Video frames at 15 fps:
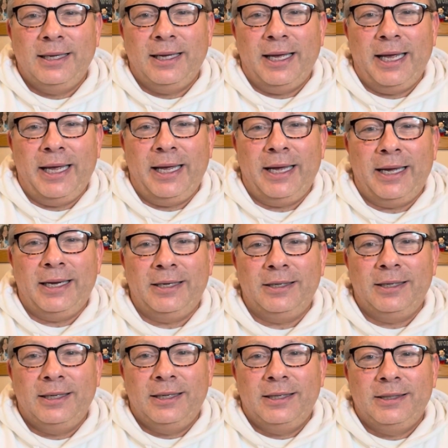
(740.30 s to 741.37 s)
And
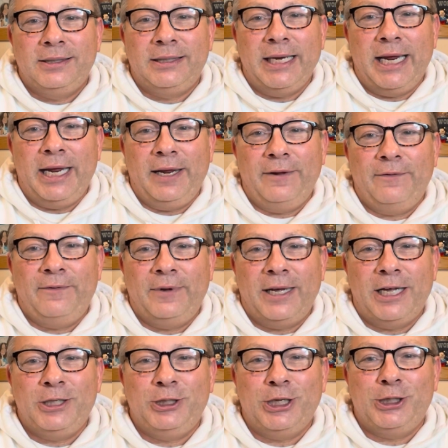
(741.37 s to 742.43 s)
Dave
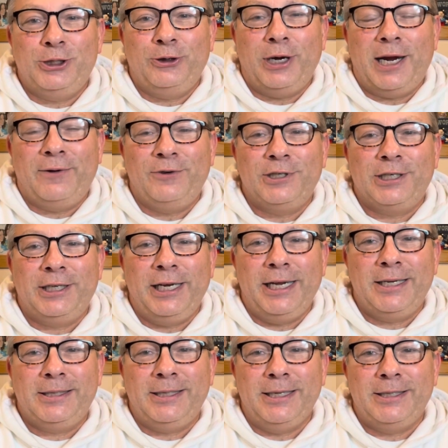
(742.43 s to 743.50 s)
at Just Your Average
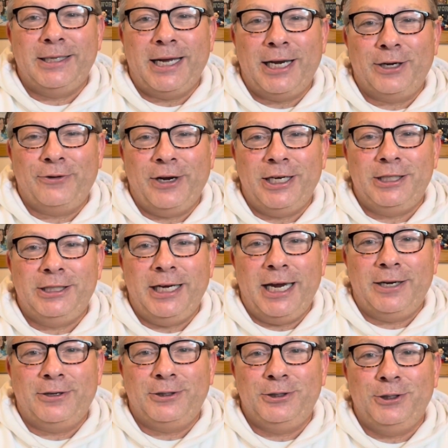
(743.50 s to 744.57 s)
Geeks, he's got a great
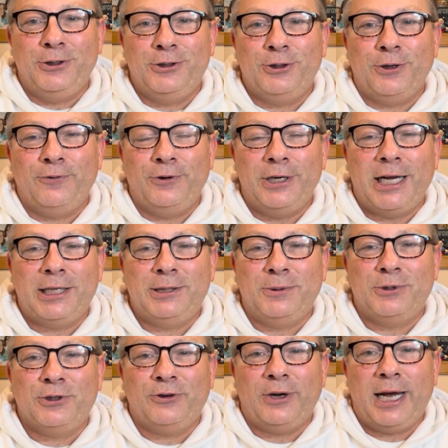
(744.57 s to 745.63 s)
channel too. So if you're not
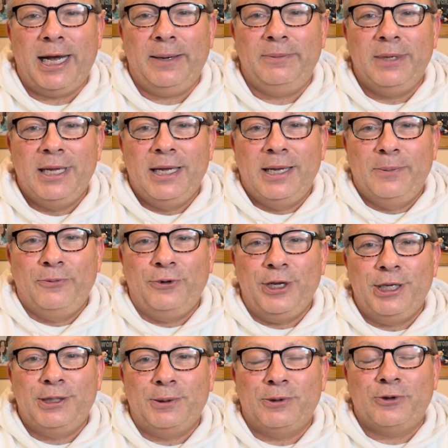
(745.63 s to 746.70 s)
subscribed,
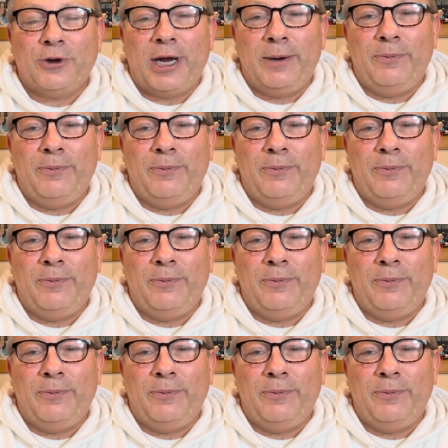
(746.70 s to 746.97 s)
please subscribe